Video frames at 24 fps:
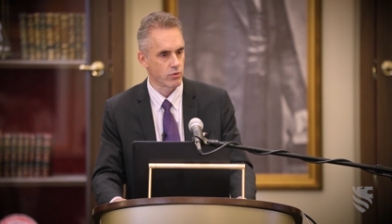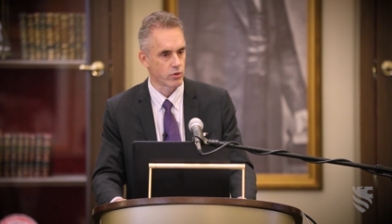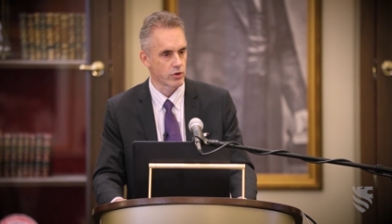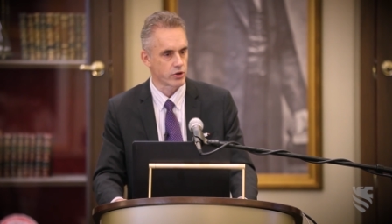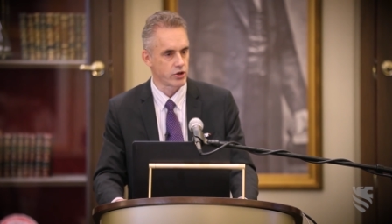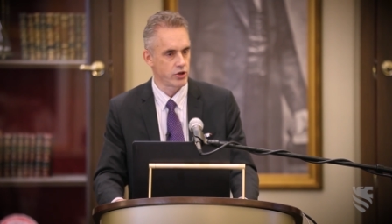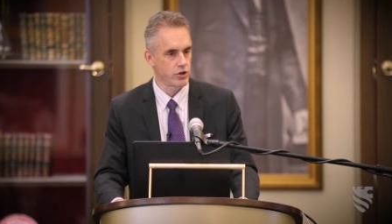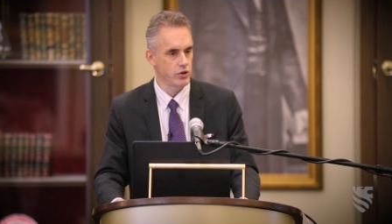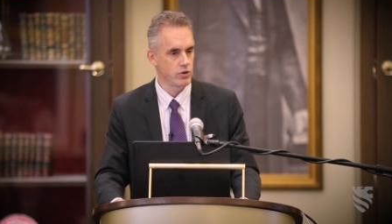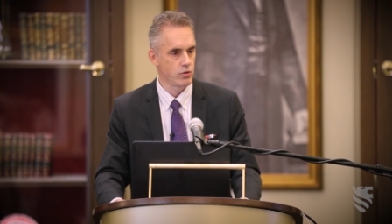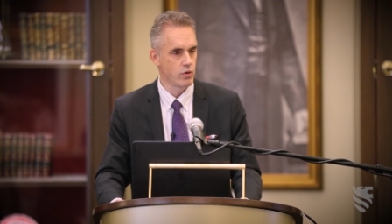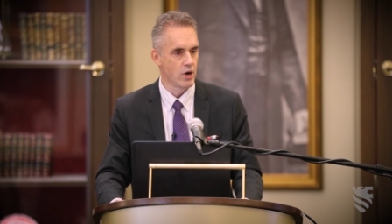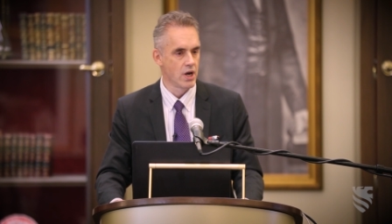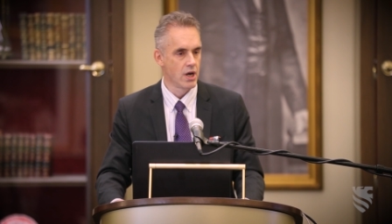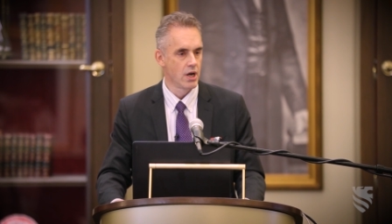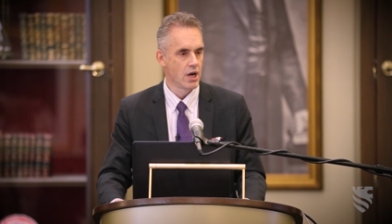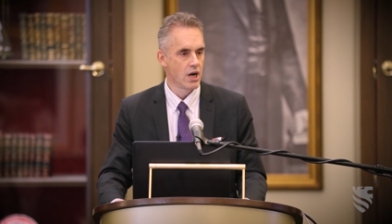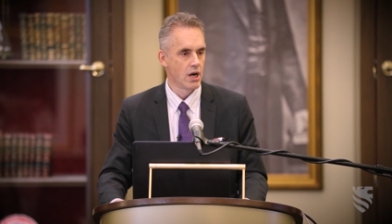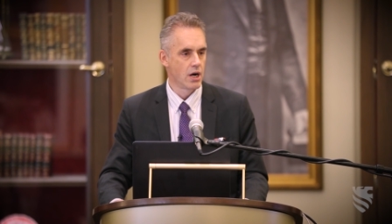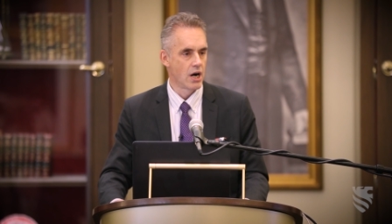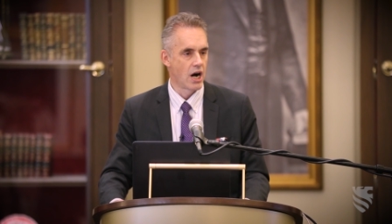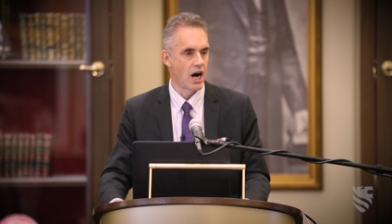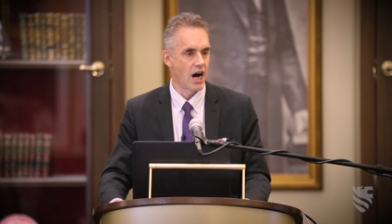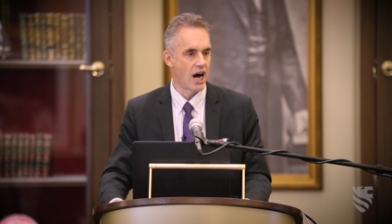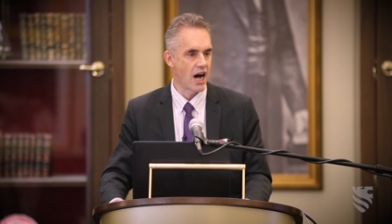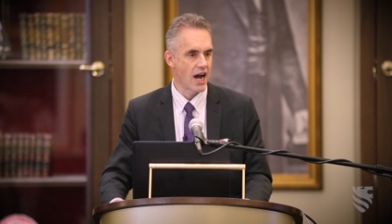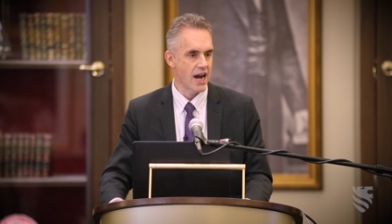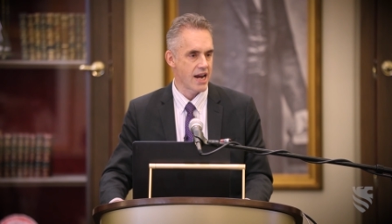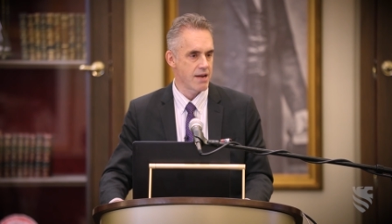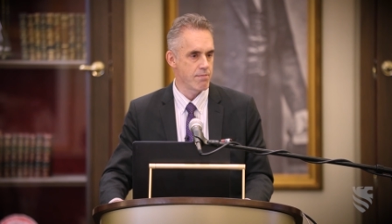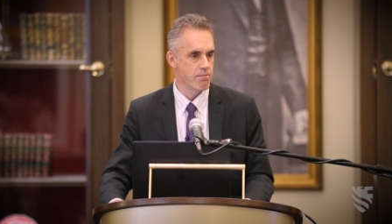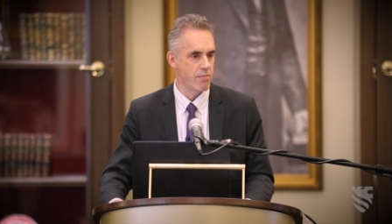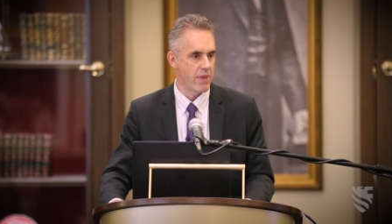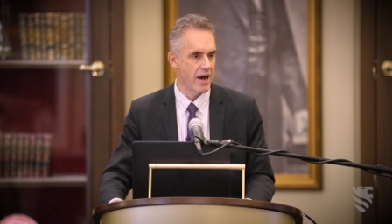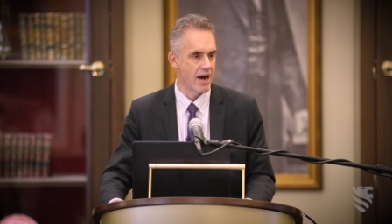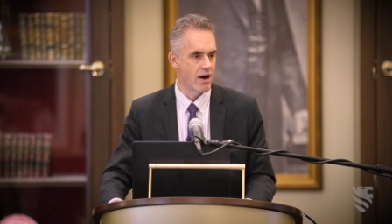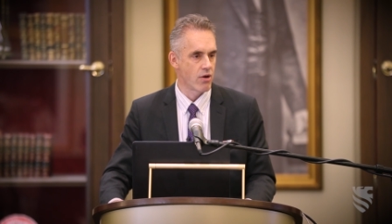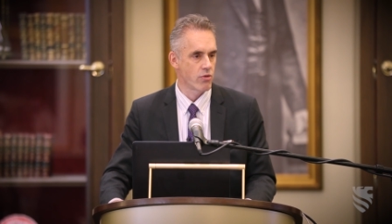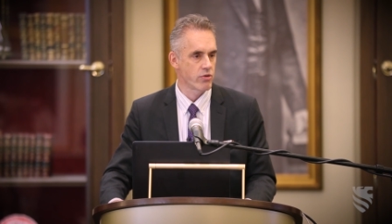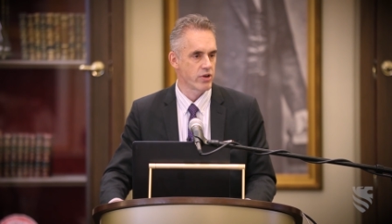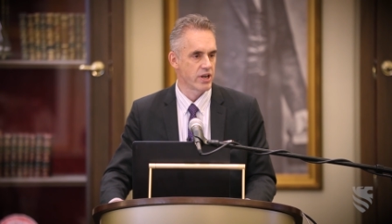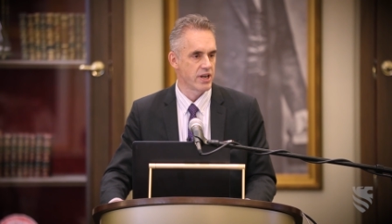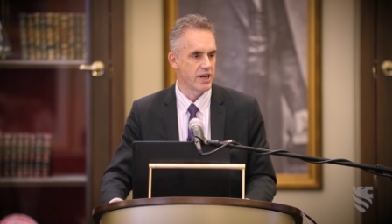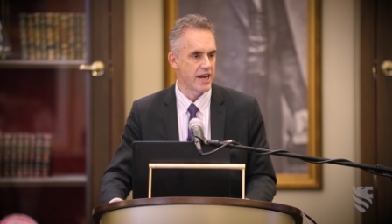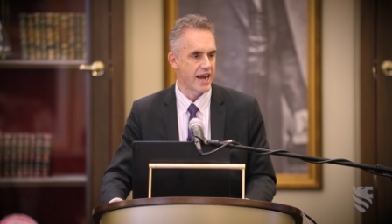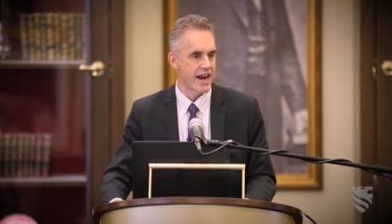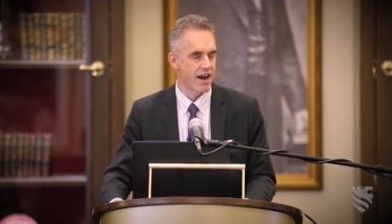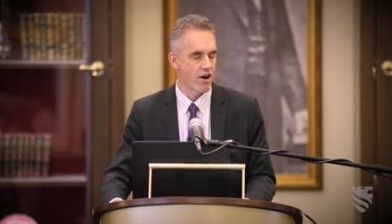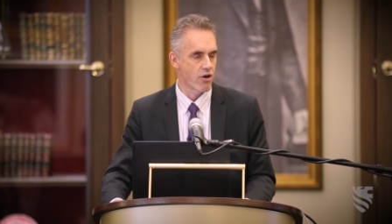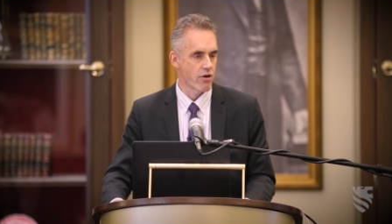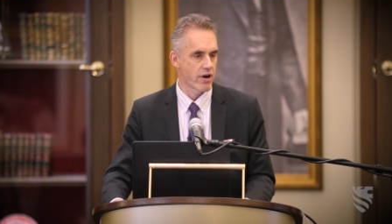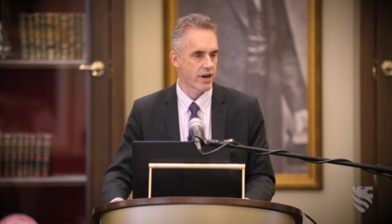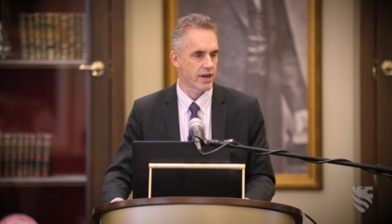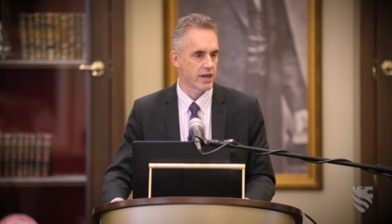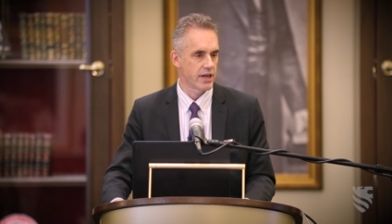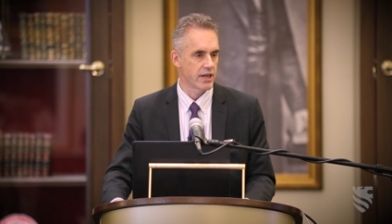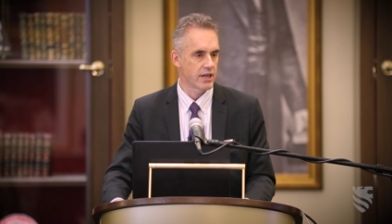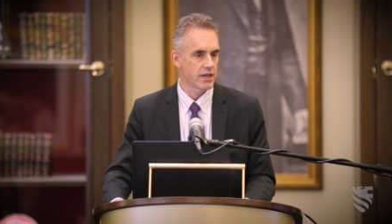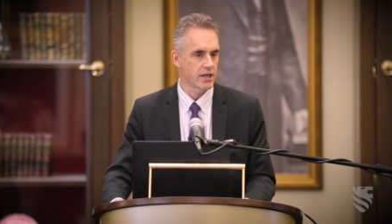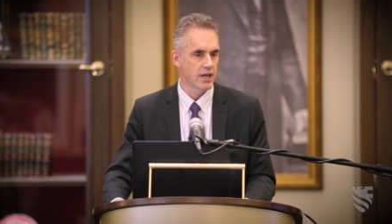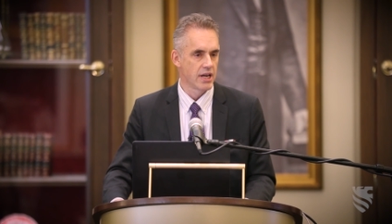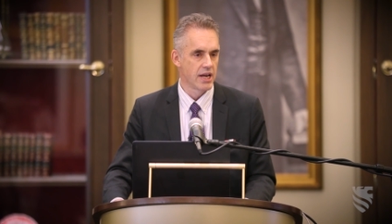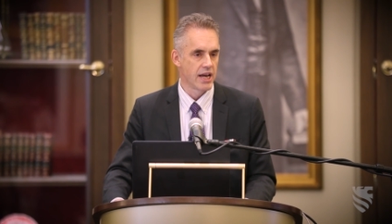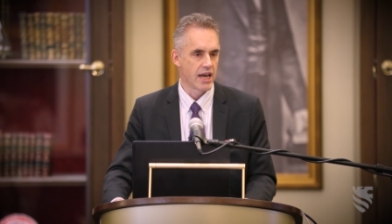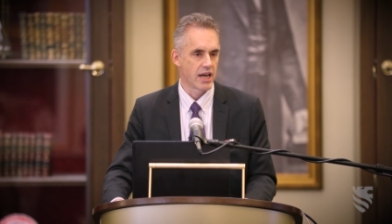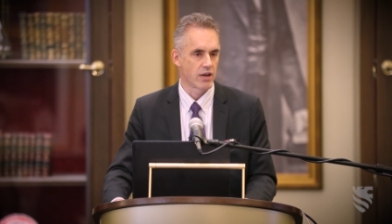were too hidebound and arrogant